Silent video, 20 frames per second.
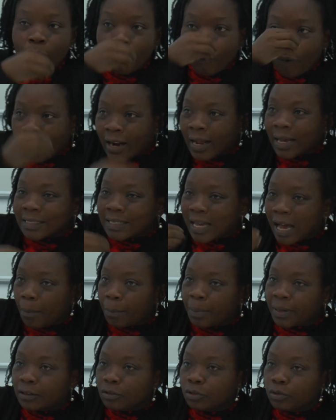what has
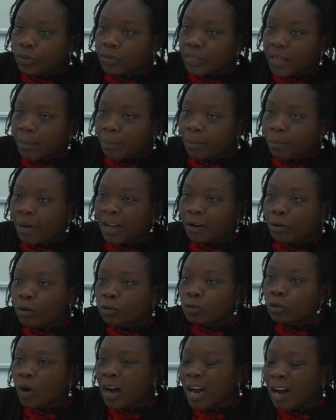happened to them, but
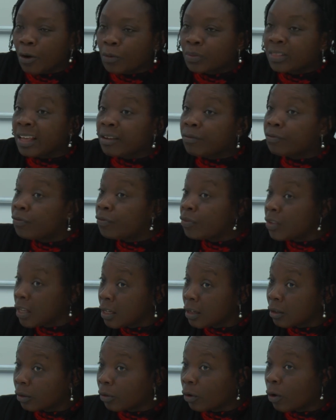also how they
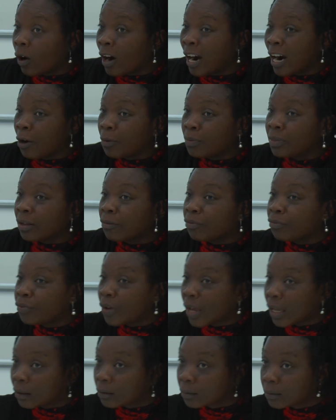feel or how they
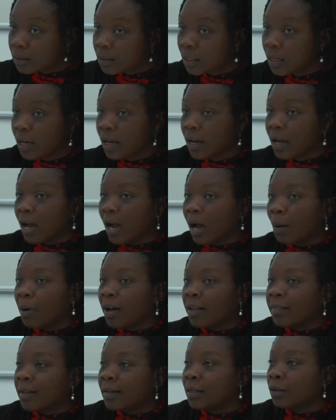felt
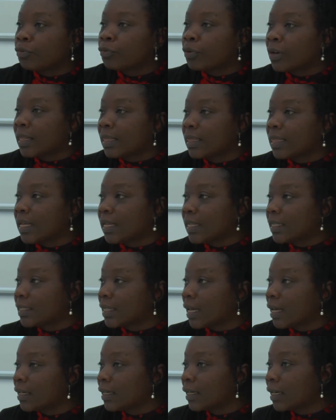about the different things
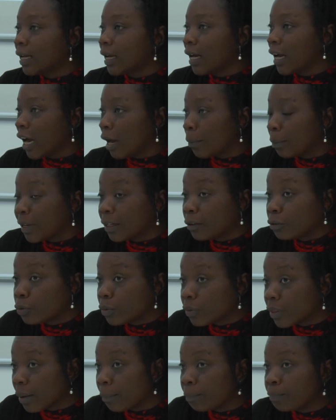that happened
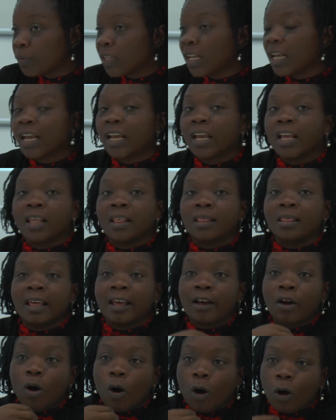to them.
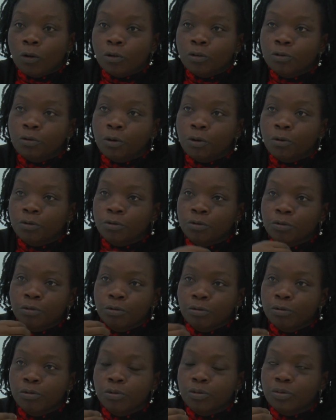They also
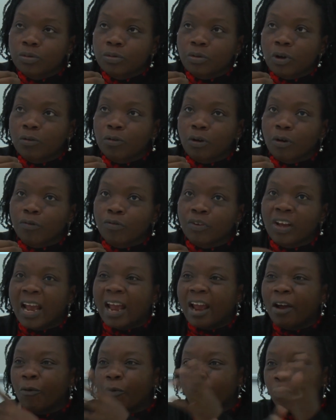use sort of
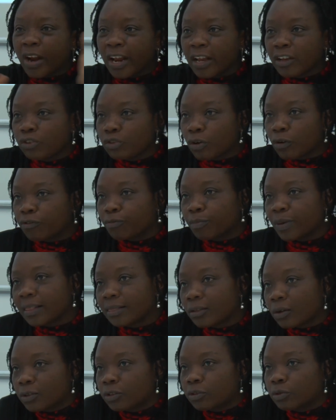a range of
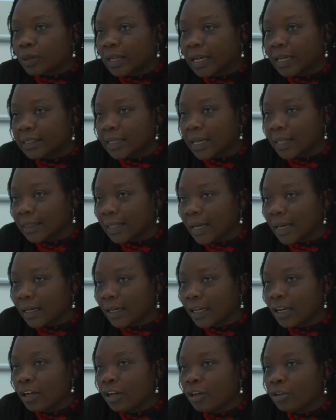methods to get at
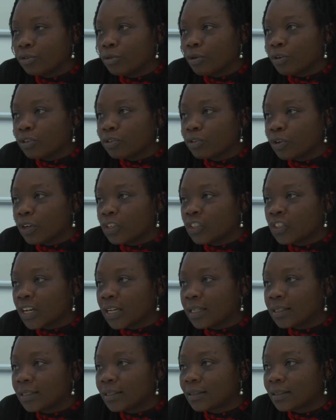that. So it's not
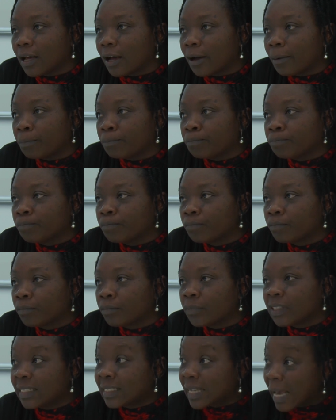just
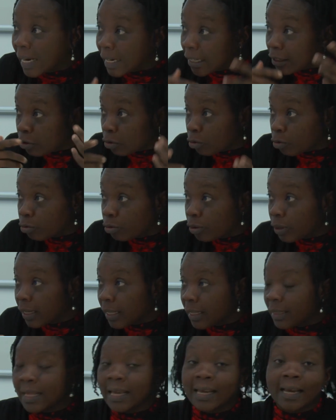telling you.
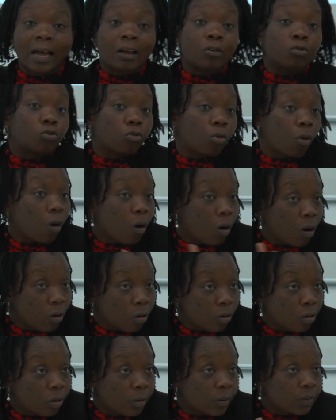They can
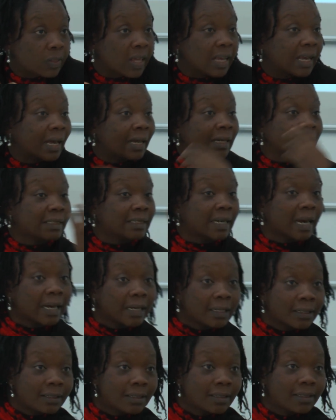draw, they can
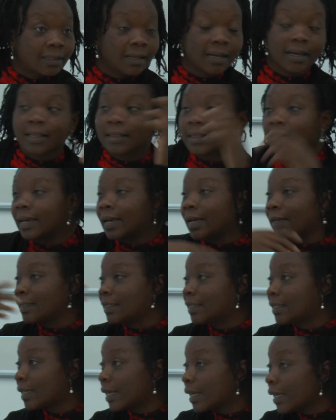dance, they can
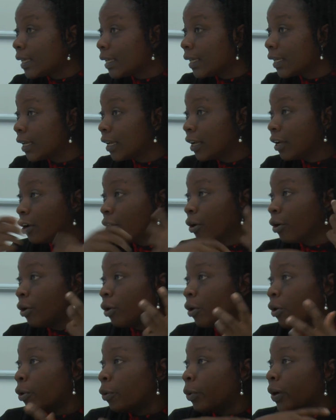sing.
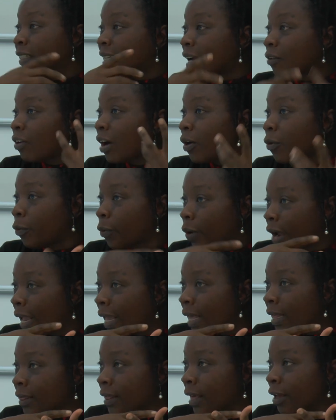Whichever
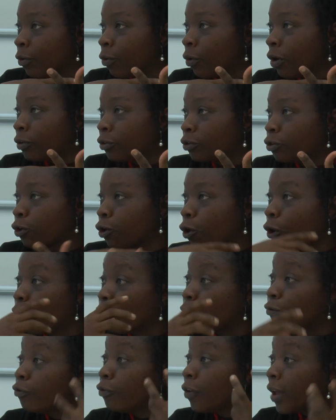way they want to
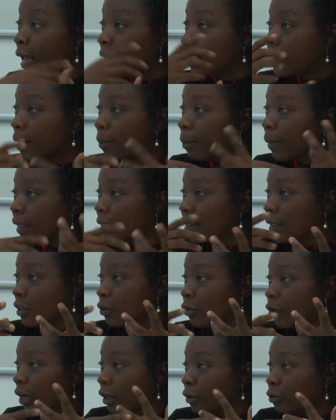convey the
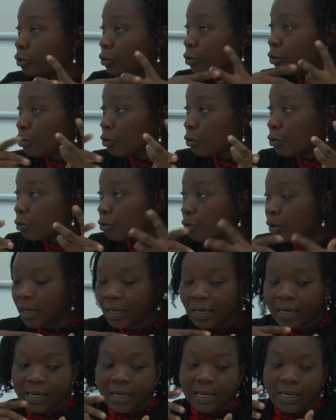material to you
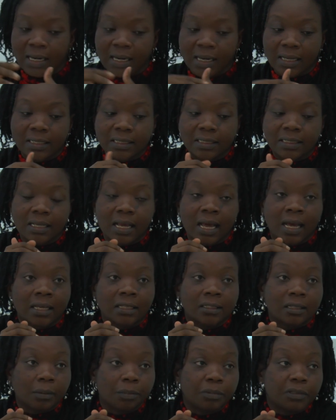is
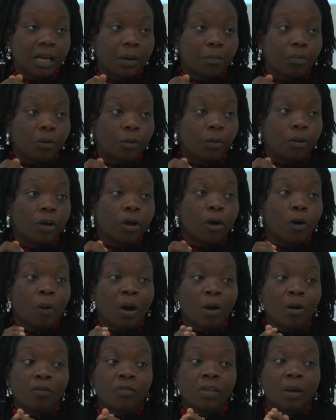acceptable.
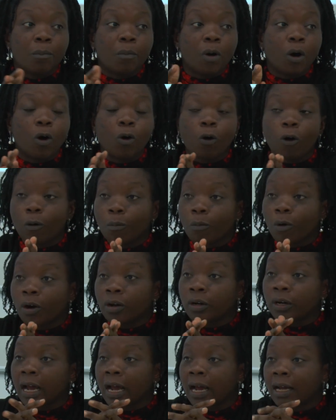One of the more
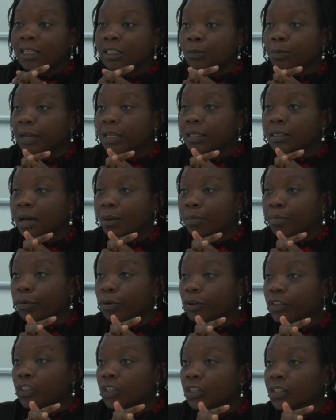common arts-based
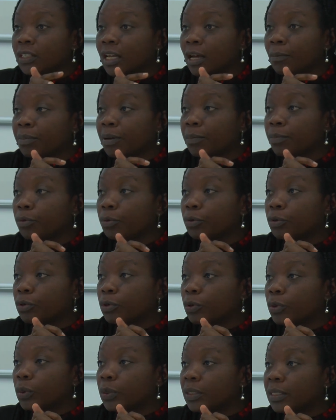approaches that people
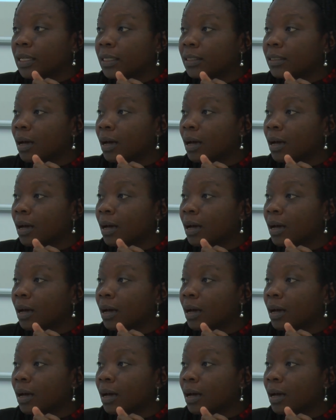use is